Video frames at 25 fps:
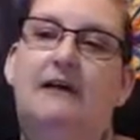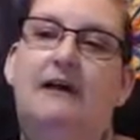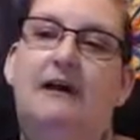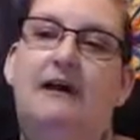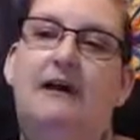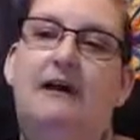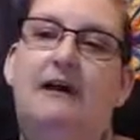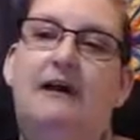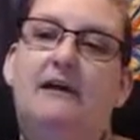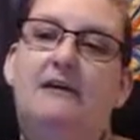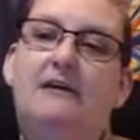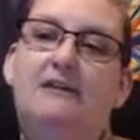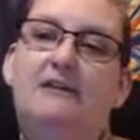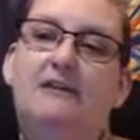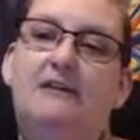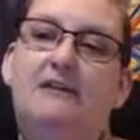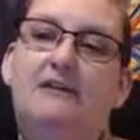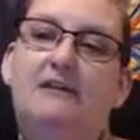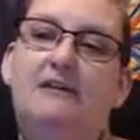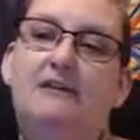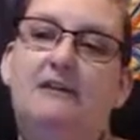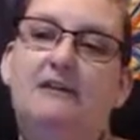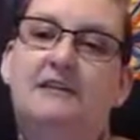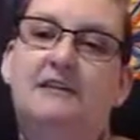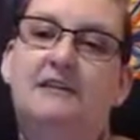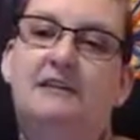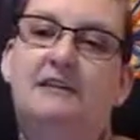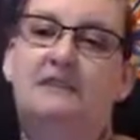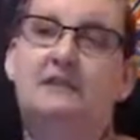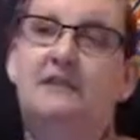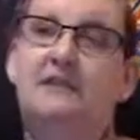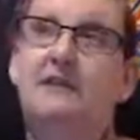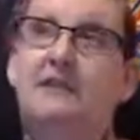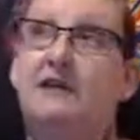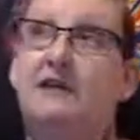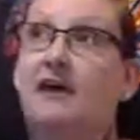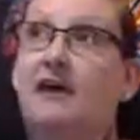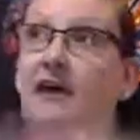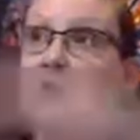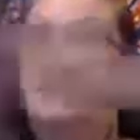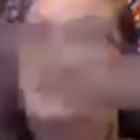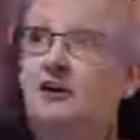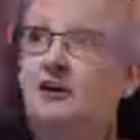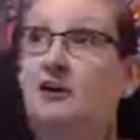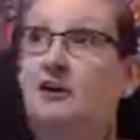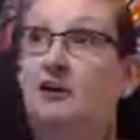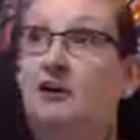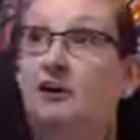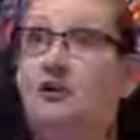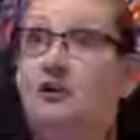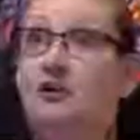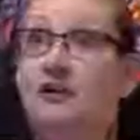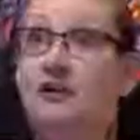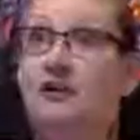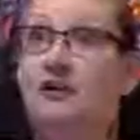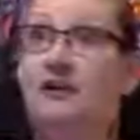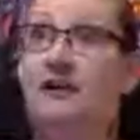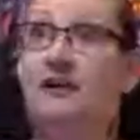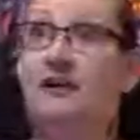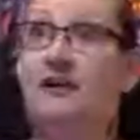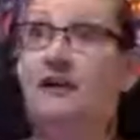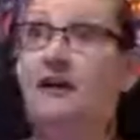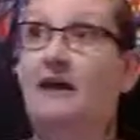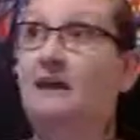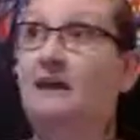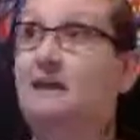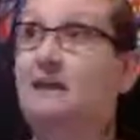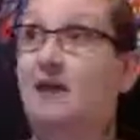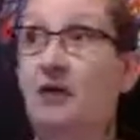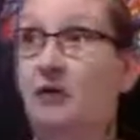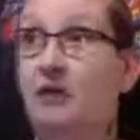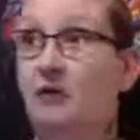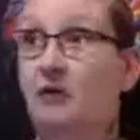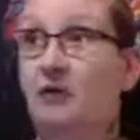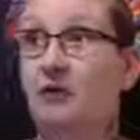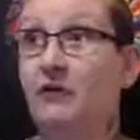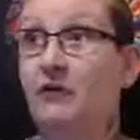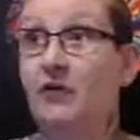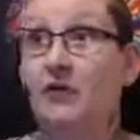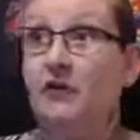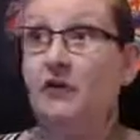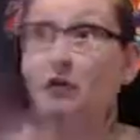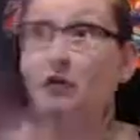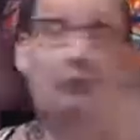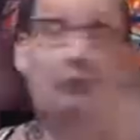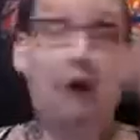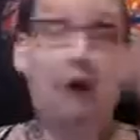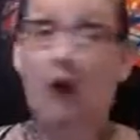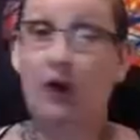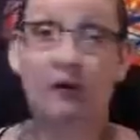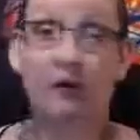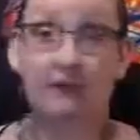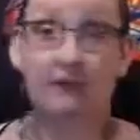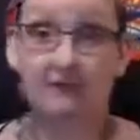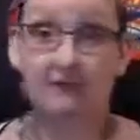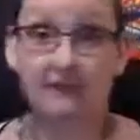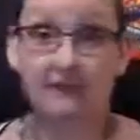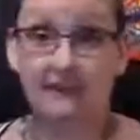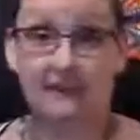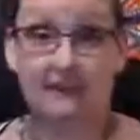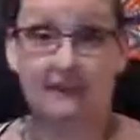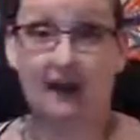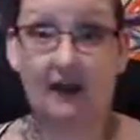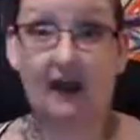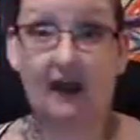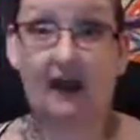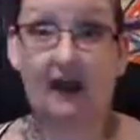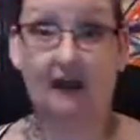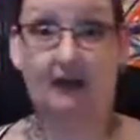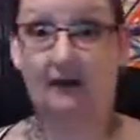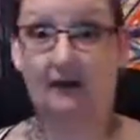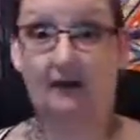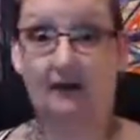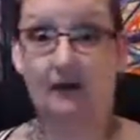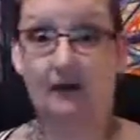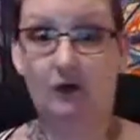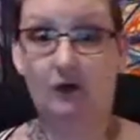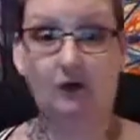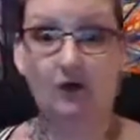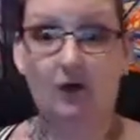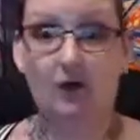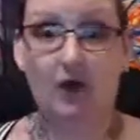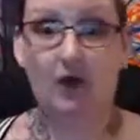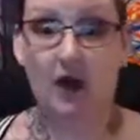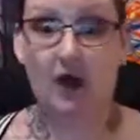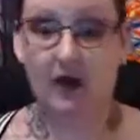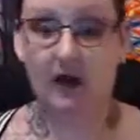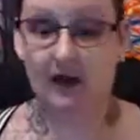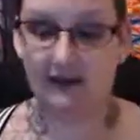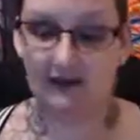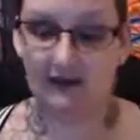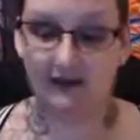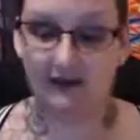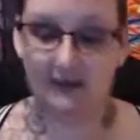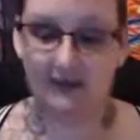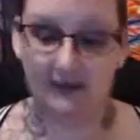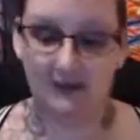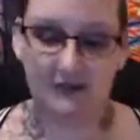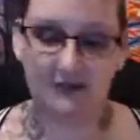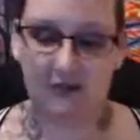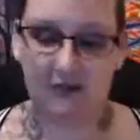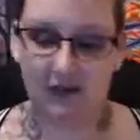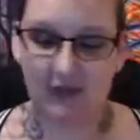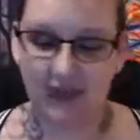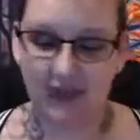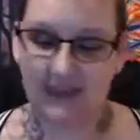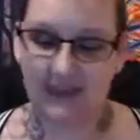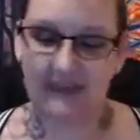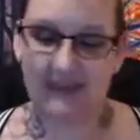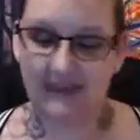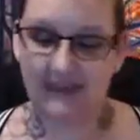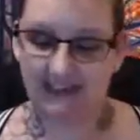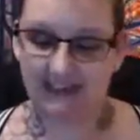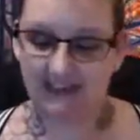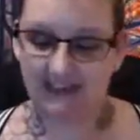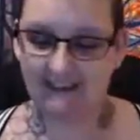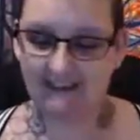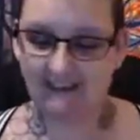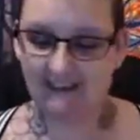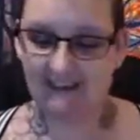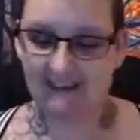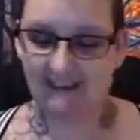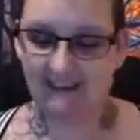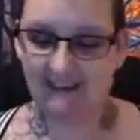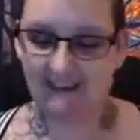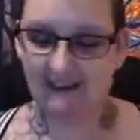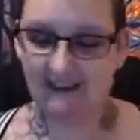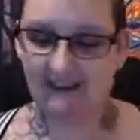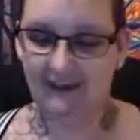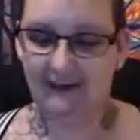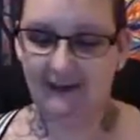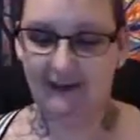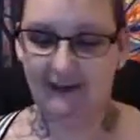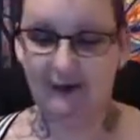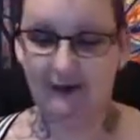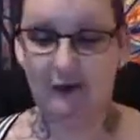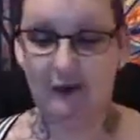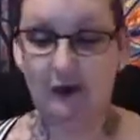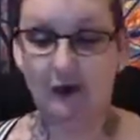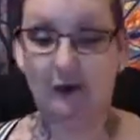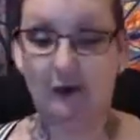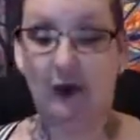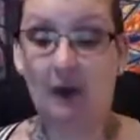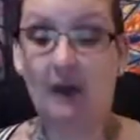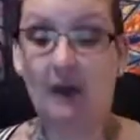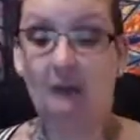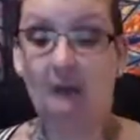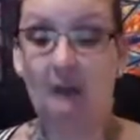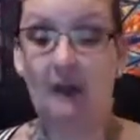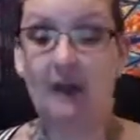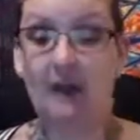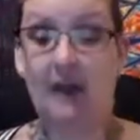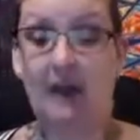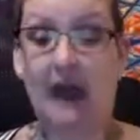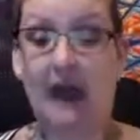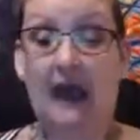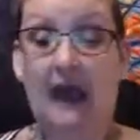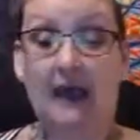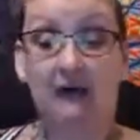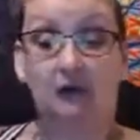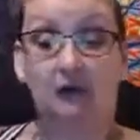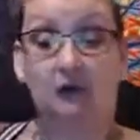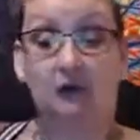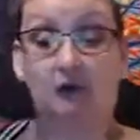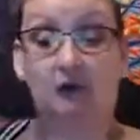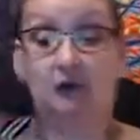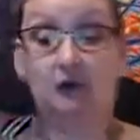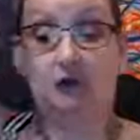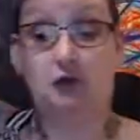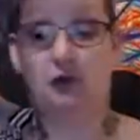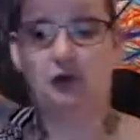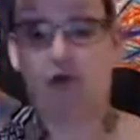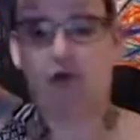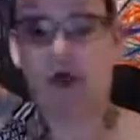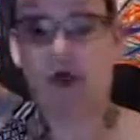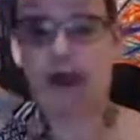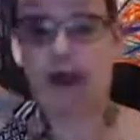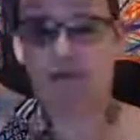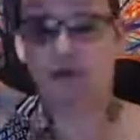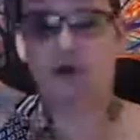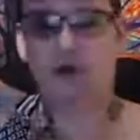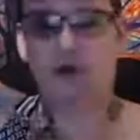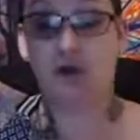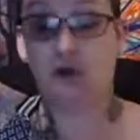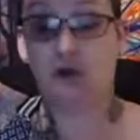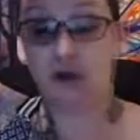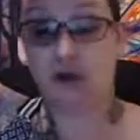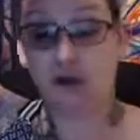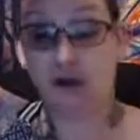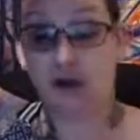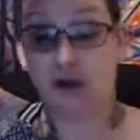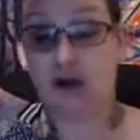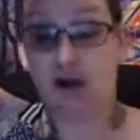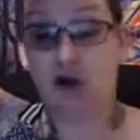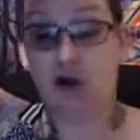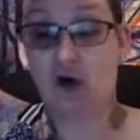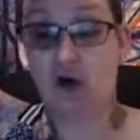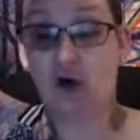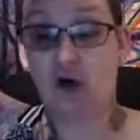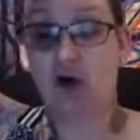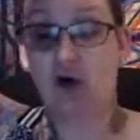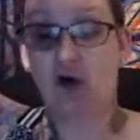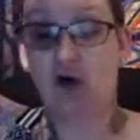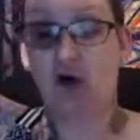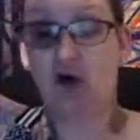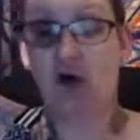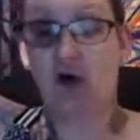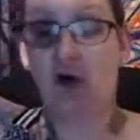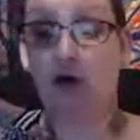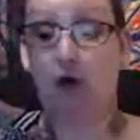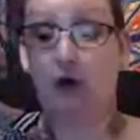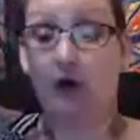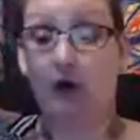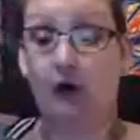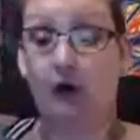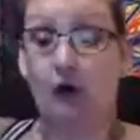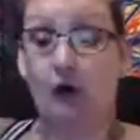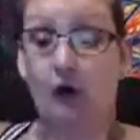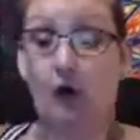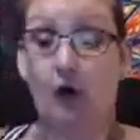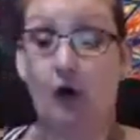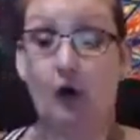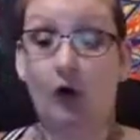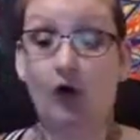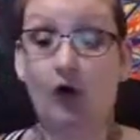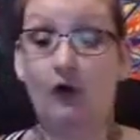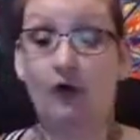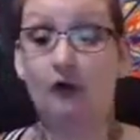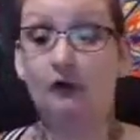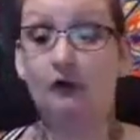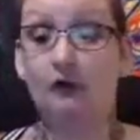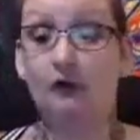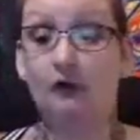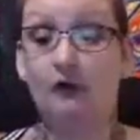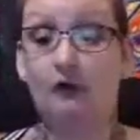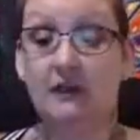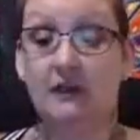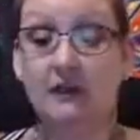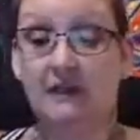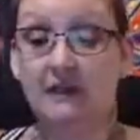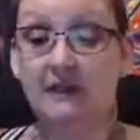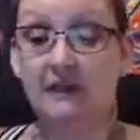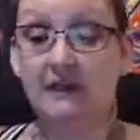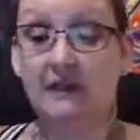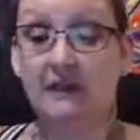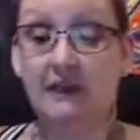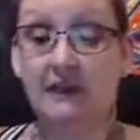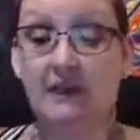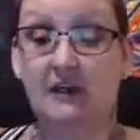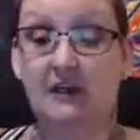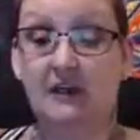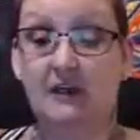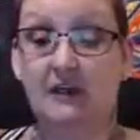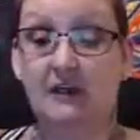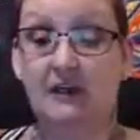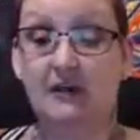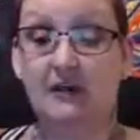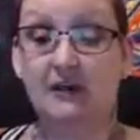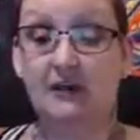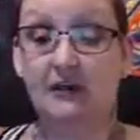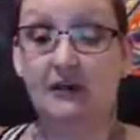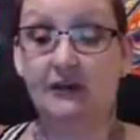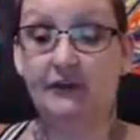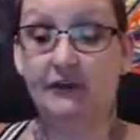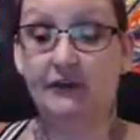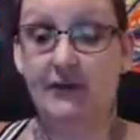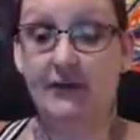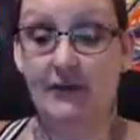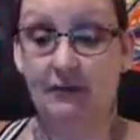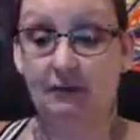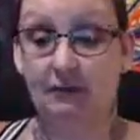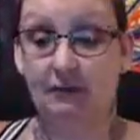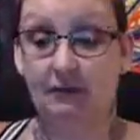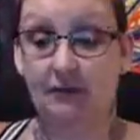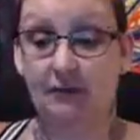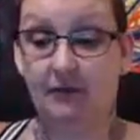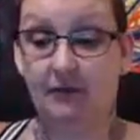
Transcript: And it just seems like it's almost like you're part of the sky. I don't know how to explain it. So you might be astral traveling there, or you're doing this in your sleep.